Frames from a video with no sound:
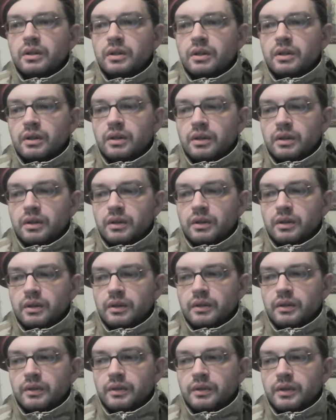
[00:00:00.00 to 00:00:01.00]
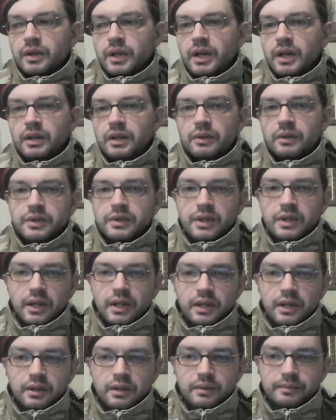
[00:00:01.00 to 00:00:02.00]
the head of
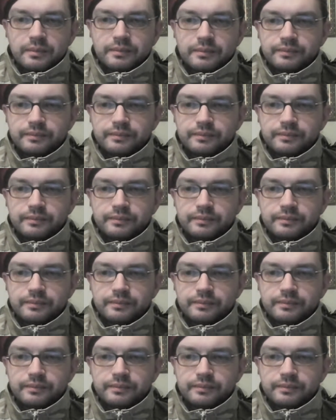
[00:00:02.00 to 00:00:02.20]
state,